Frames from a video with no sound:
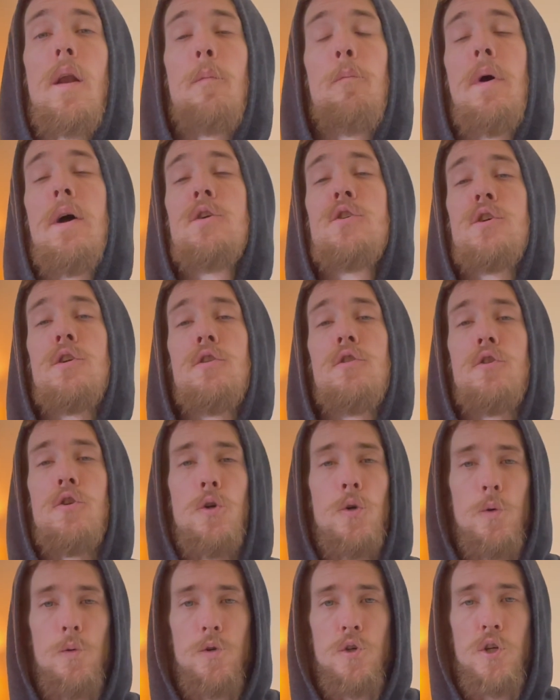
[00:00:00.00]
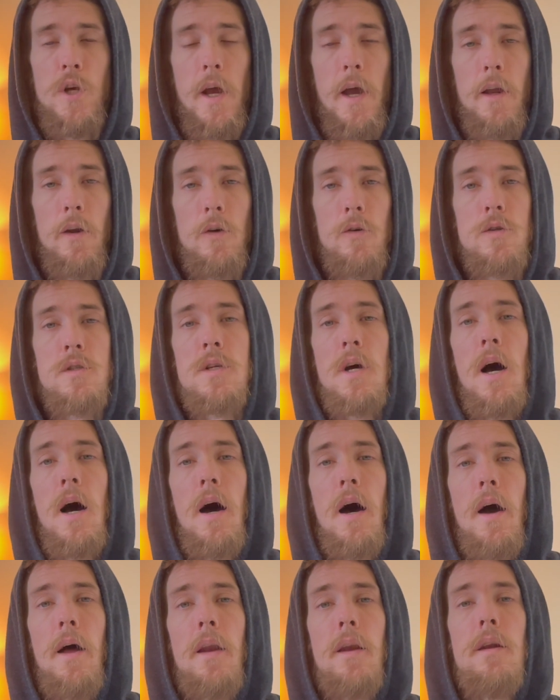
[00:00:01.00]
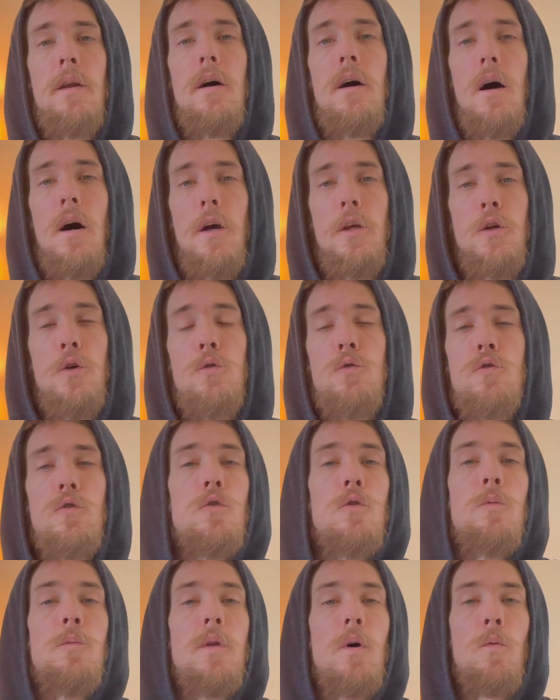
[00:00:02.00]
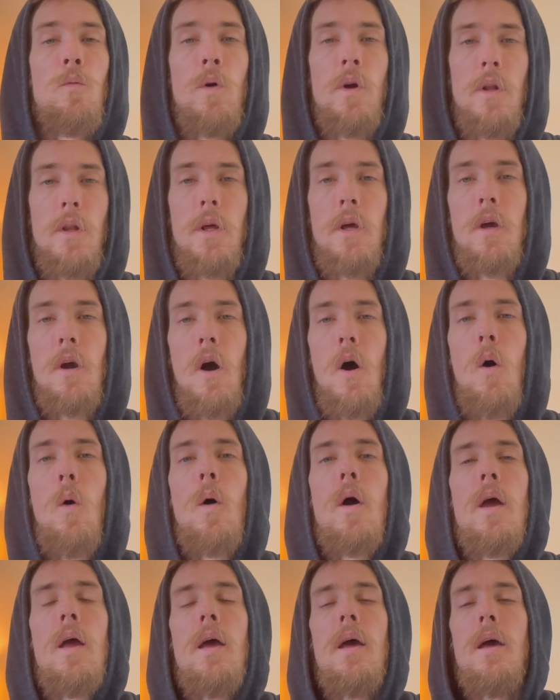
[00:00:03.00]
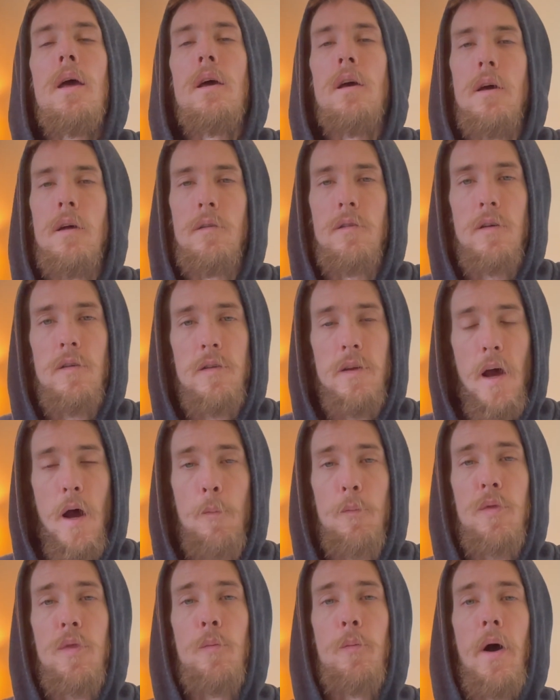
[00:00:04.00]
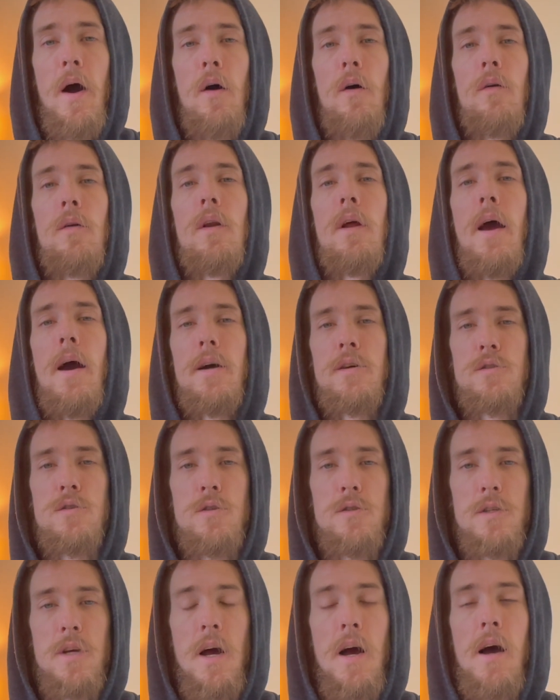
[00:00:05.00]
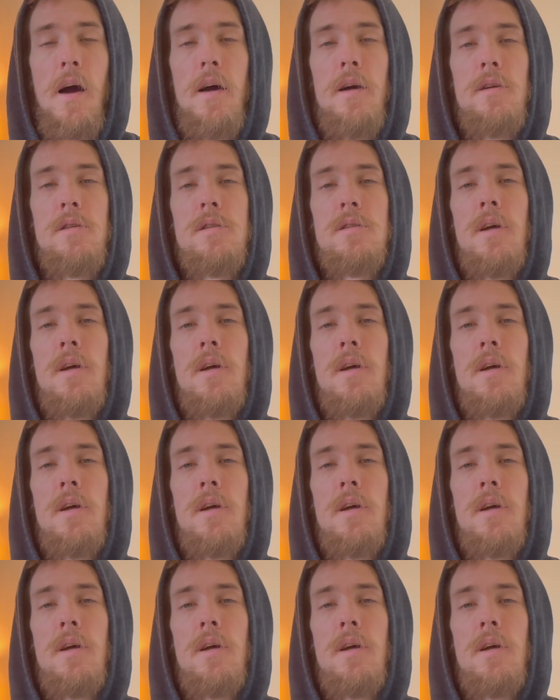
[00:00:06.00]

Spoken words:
to mention two channels on YouTube that really go into depth about exercise,